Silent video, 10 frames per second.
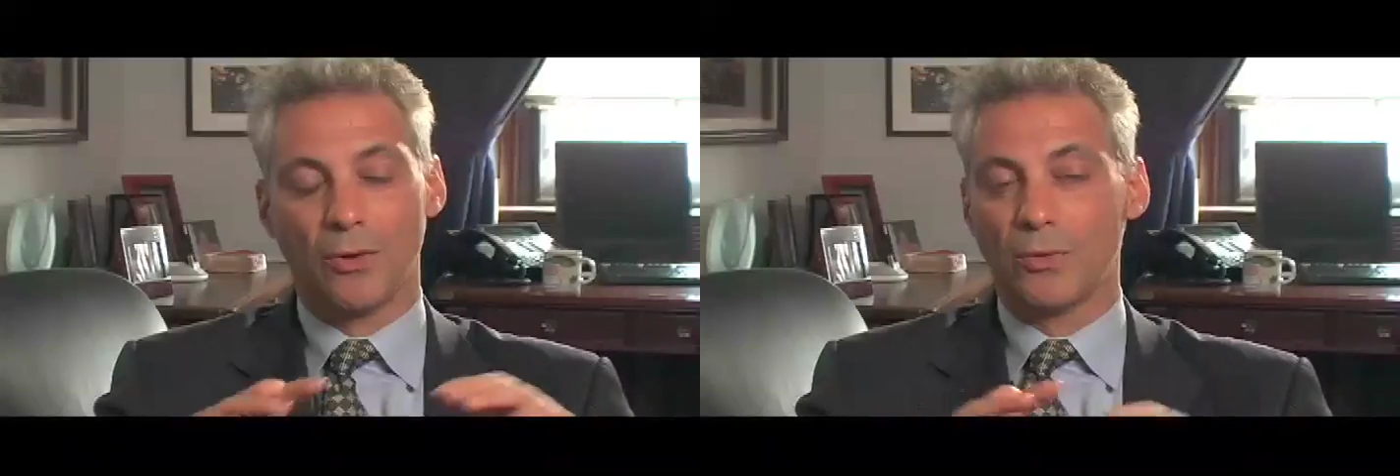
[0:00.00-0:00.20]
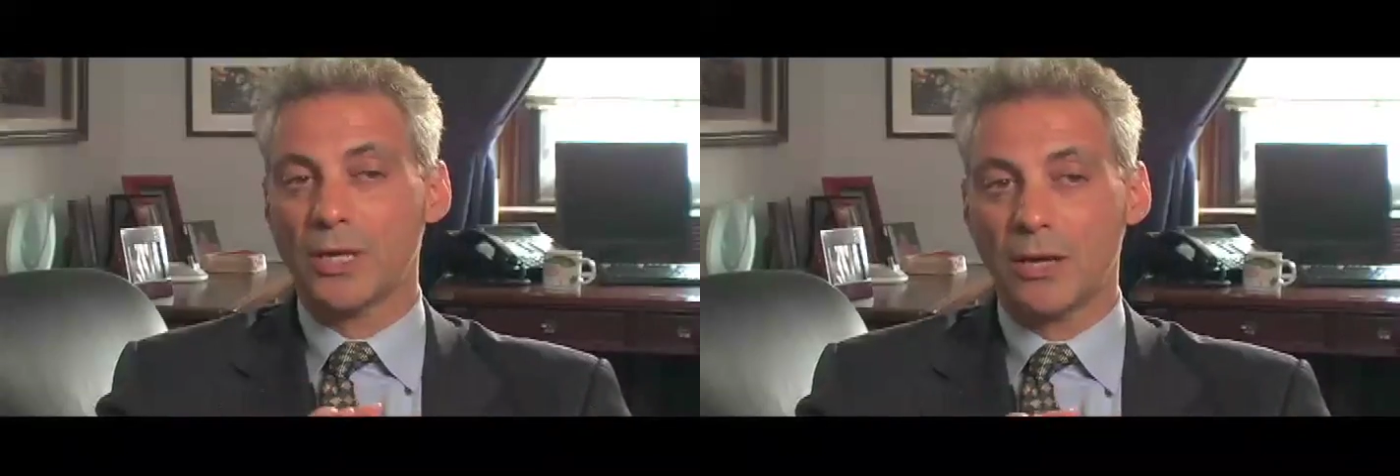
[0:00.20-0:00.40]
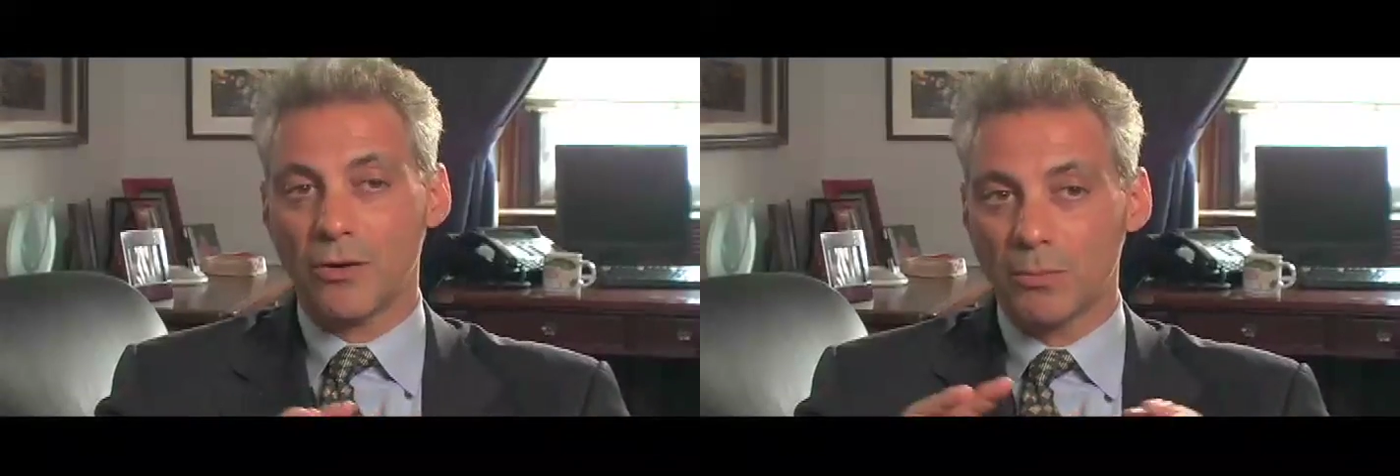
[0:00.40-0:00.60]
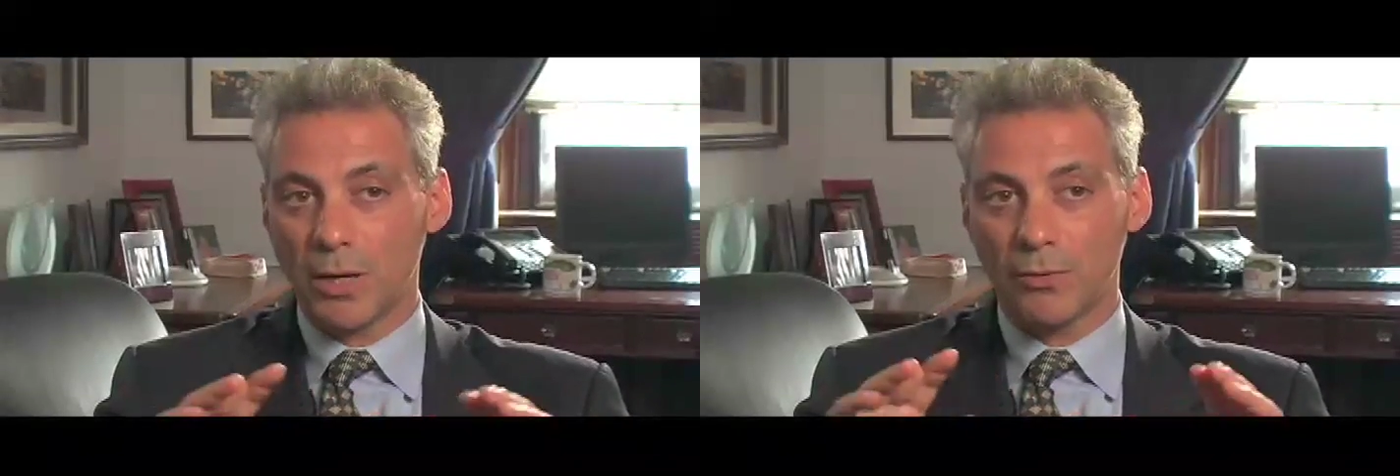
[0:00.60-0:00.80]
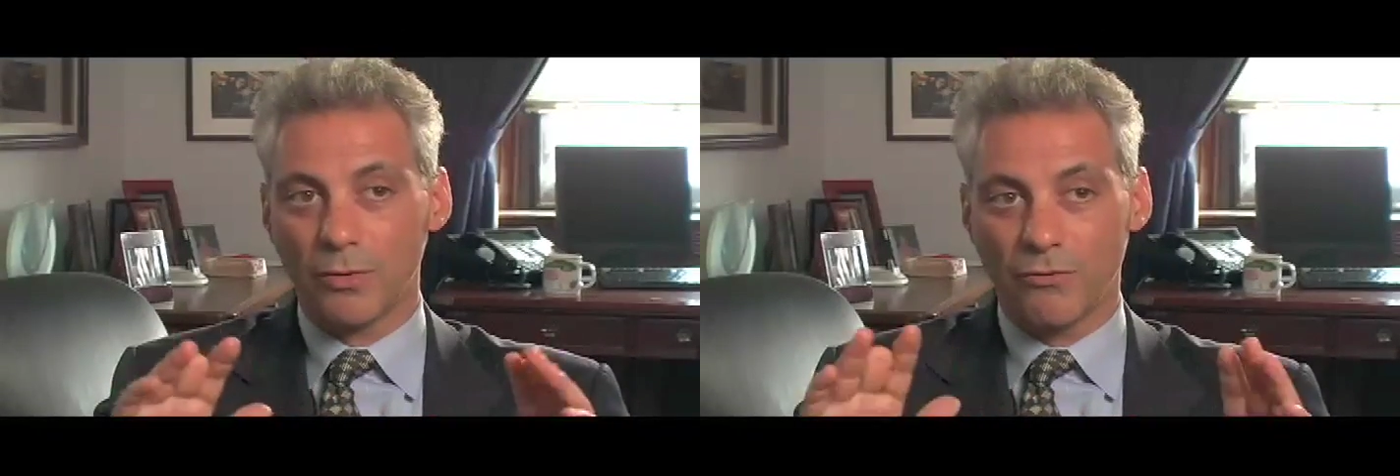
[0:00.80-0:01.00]
I only cared
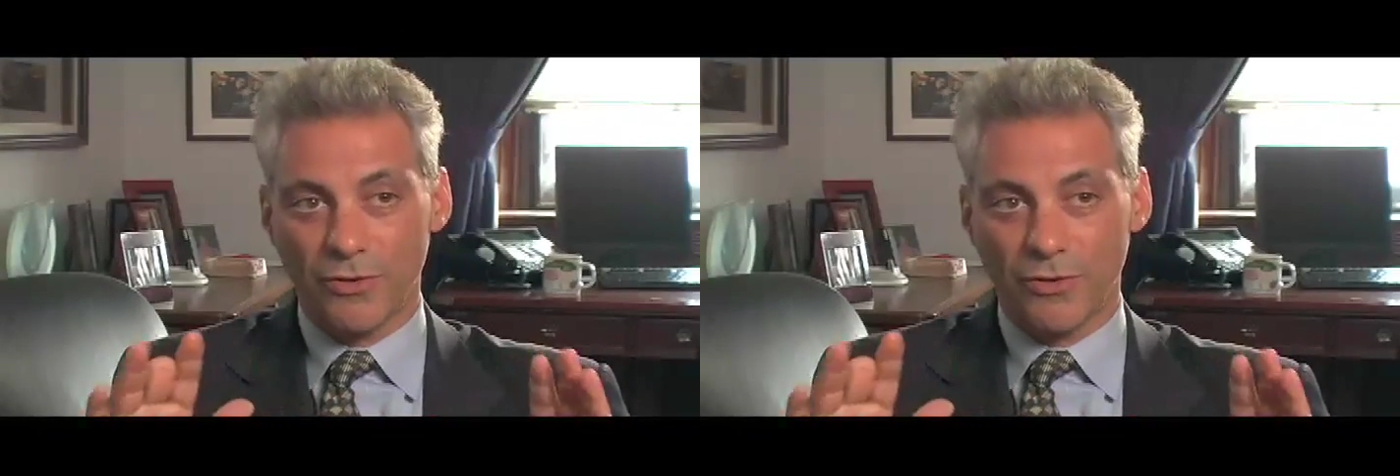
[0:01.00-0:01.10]
about